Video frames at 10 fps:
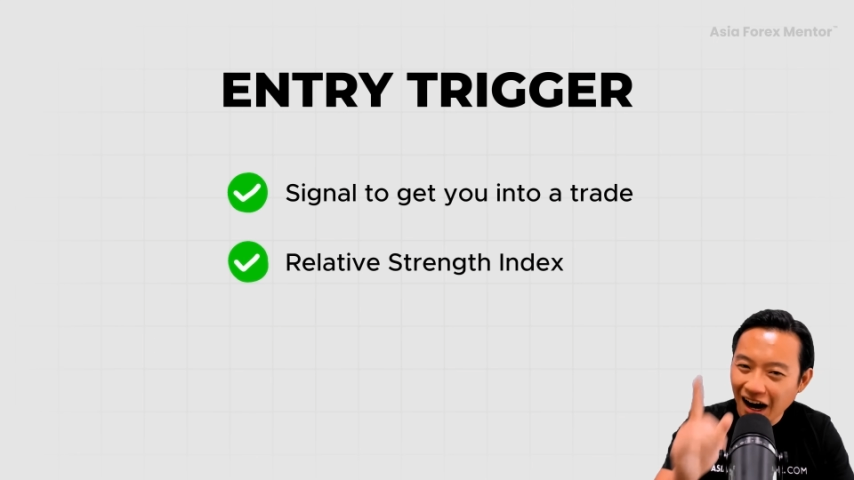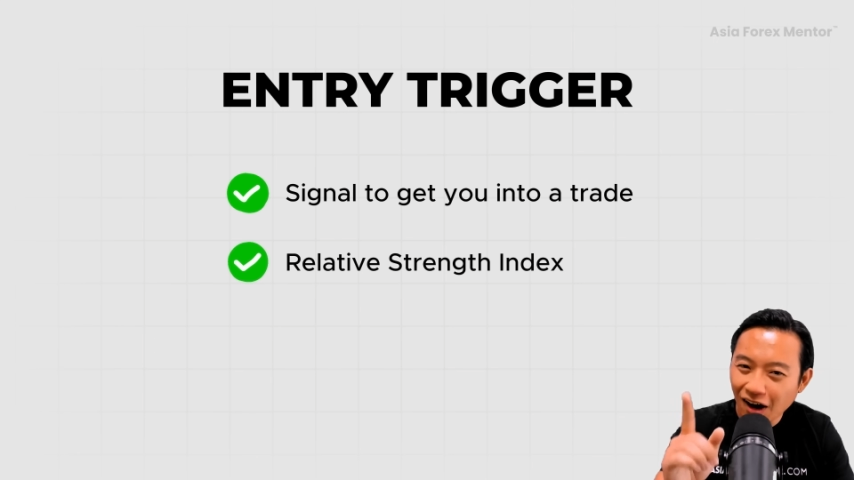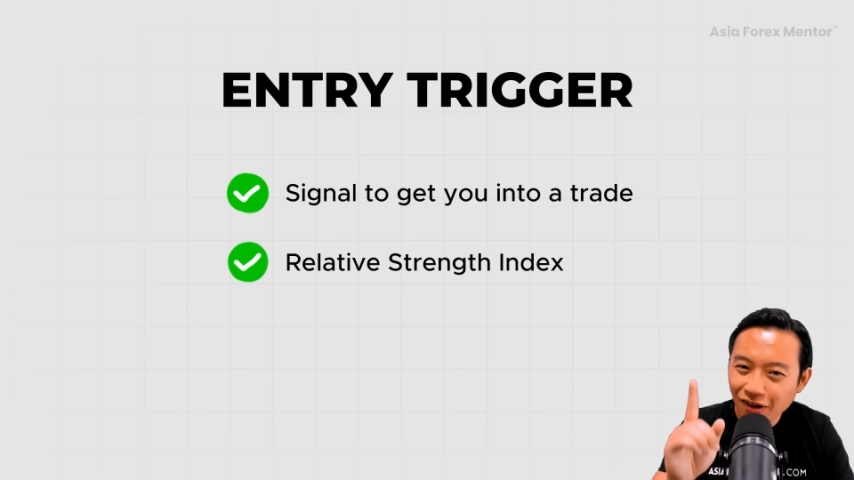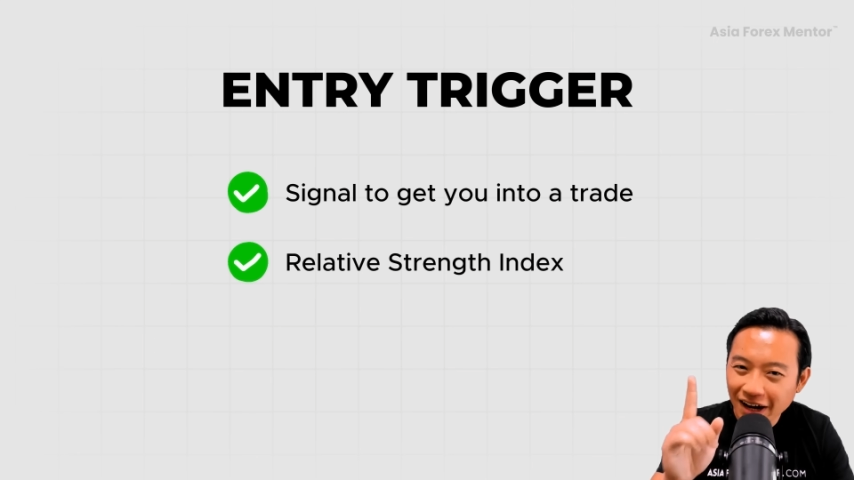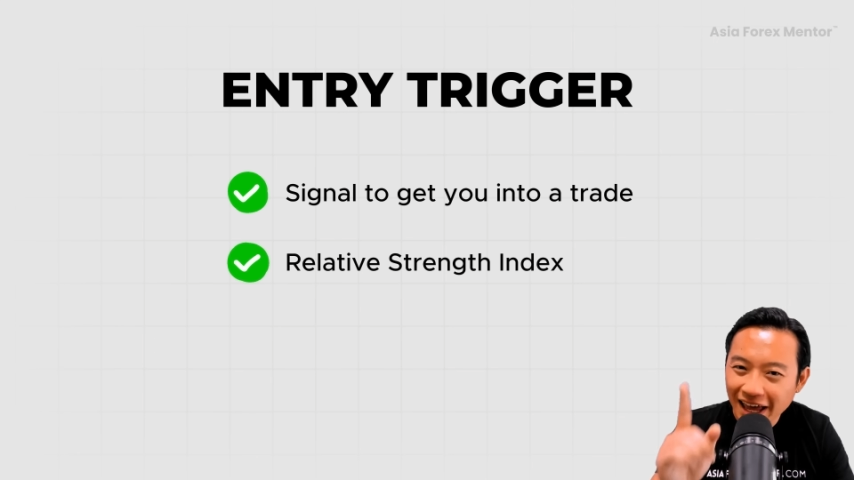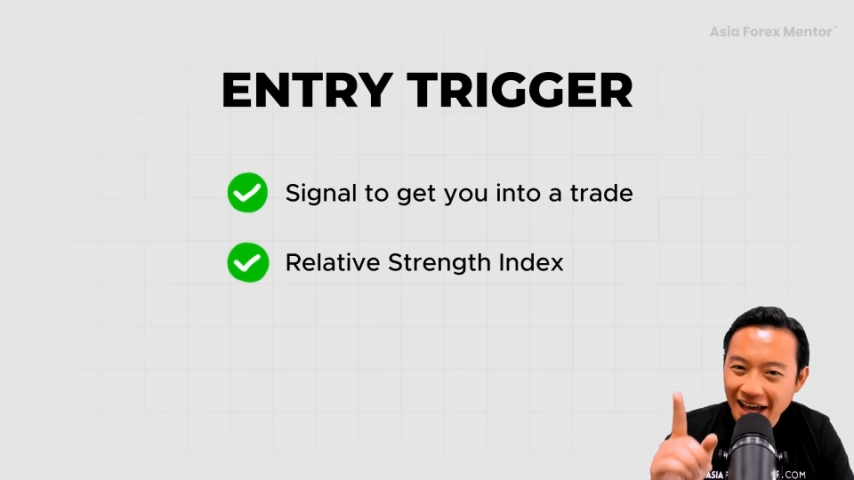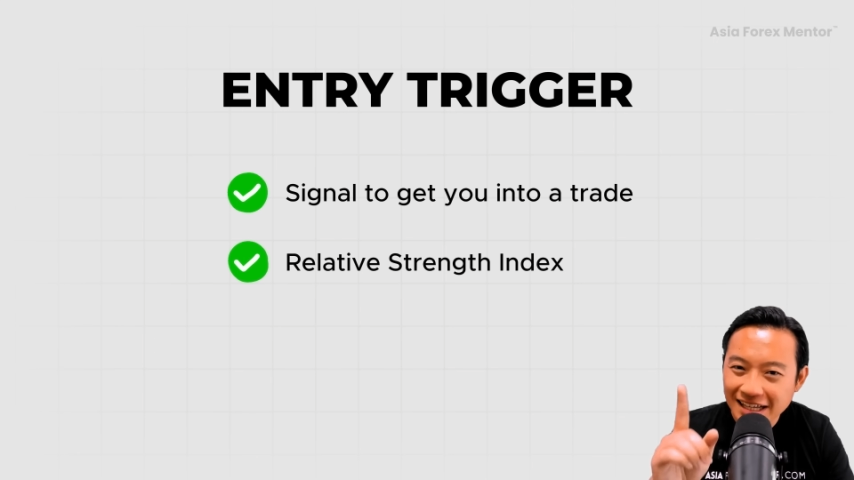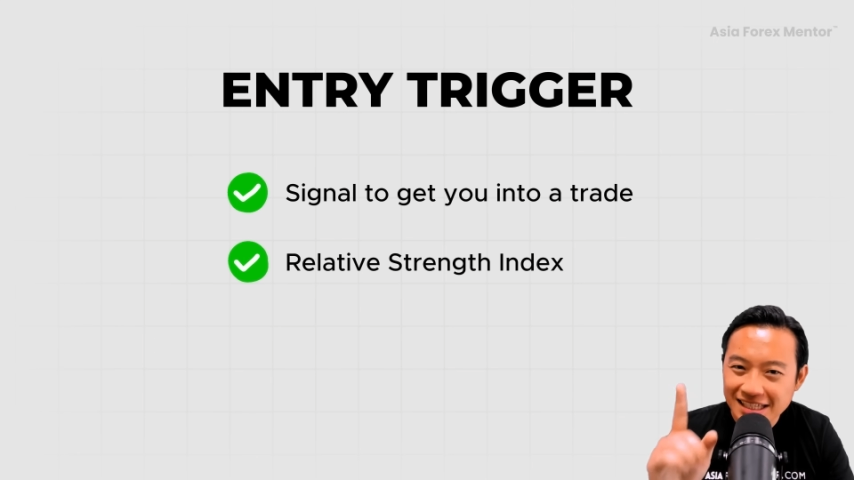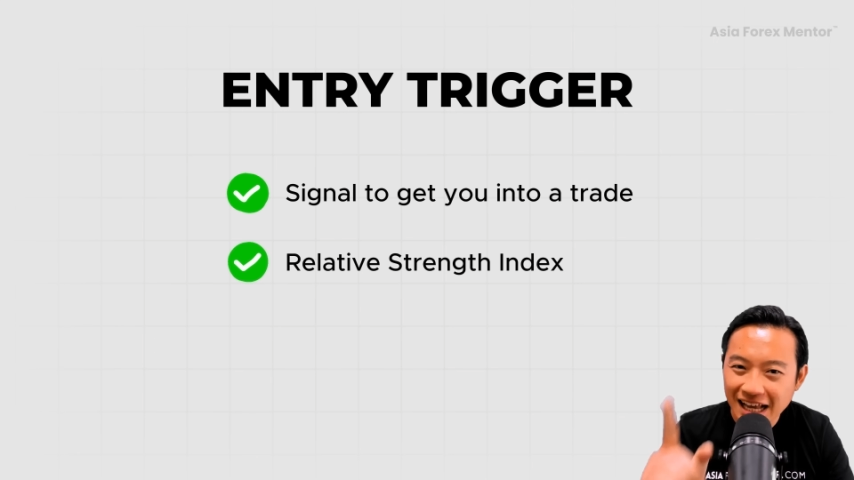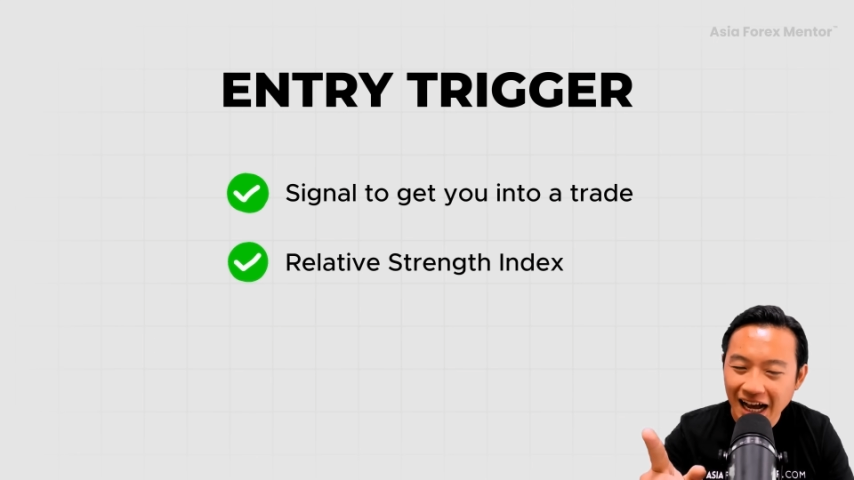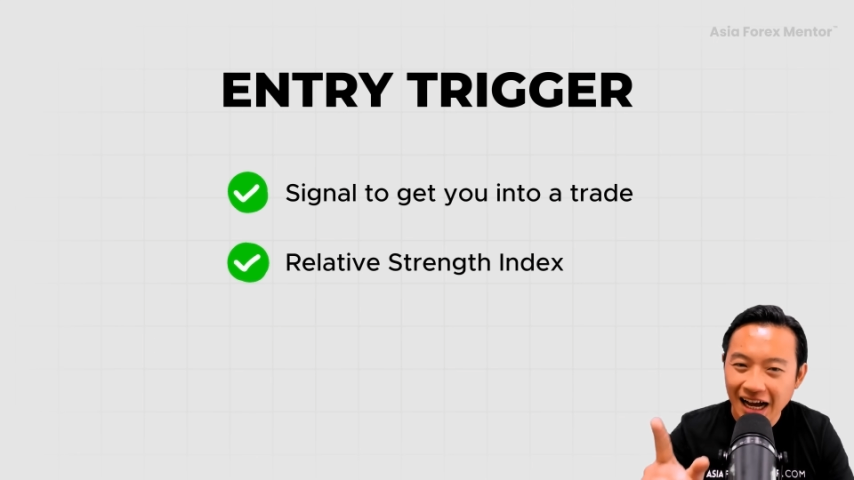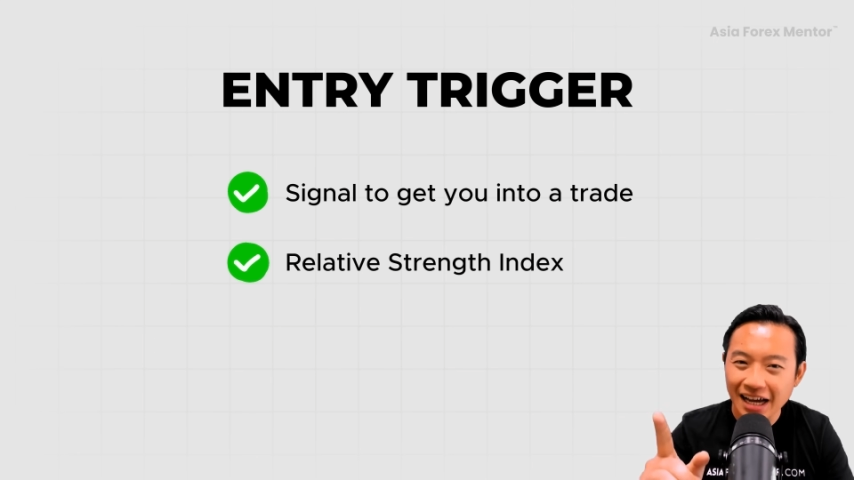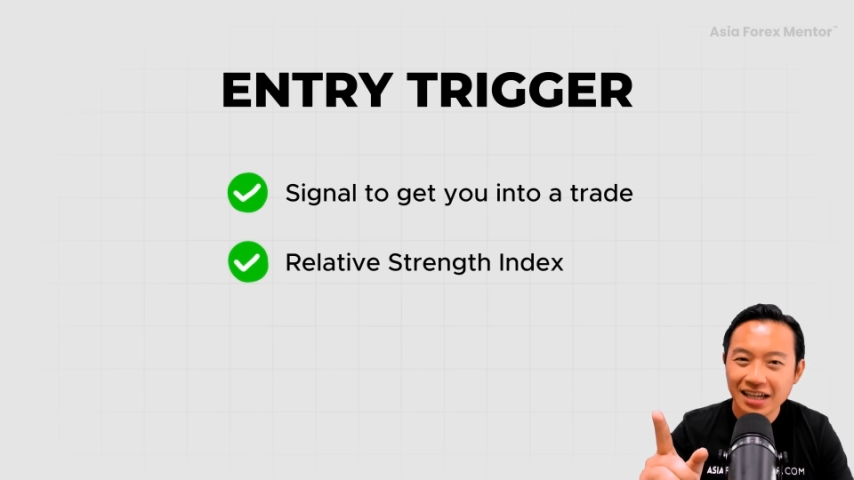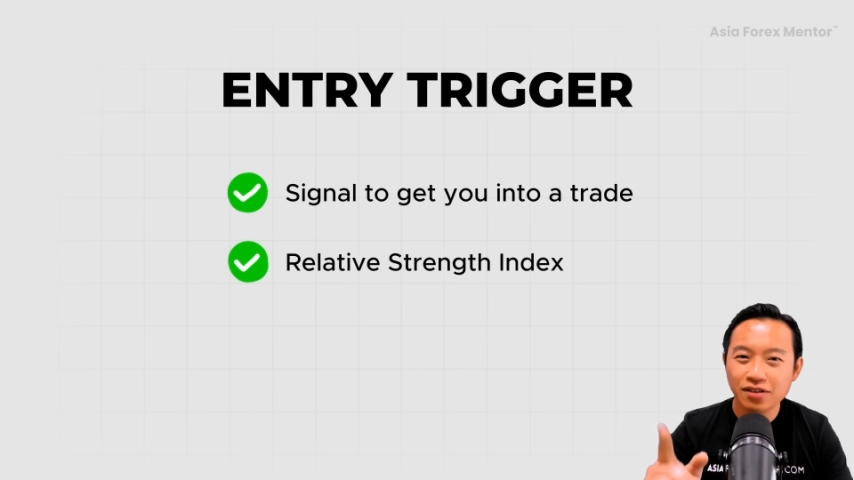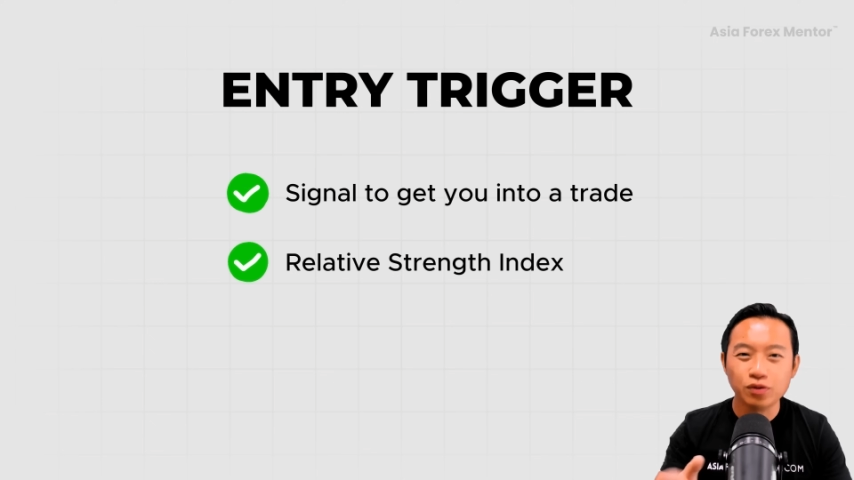
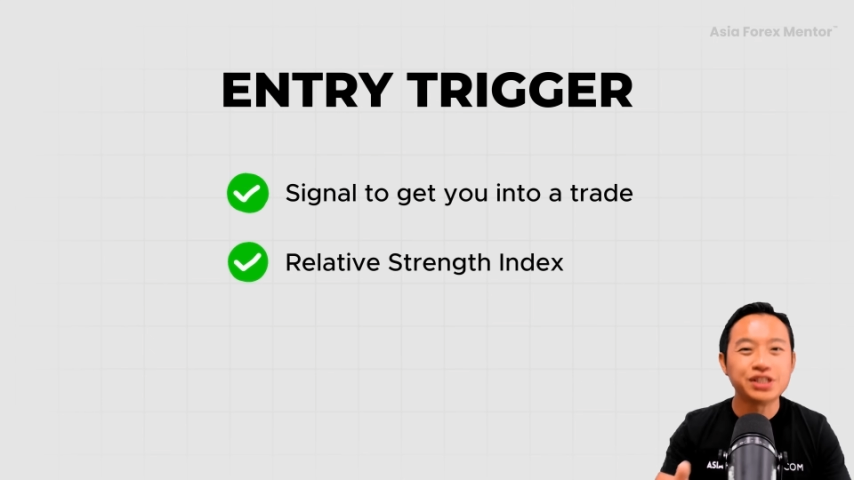RSI,